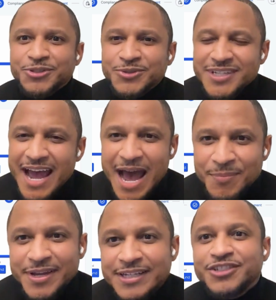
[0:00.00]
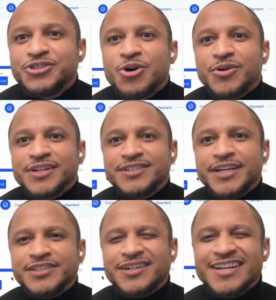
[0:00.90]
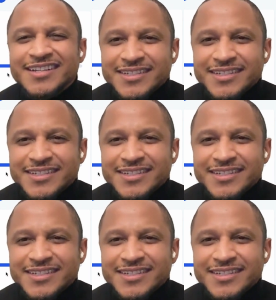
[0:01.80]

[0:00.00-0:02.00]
to tap into tokenization,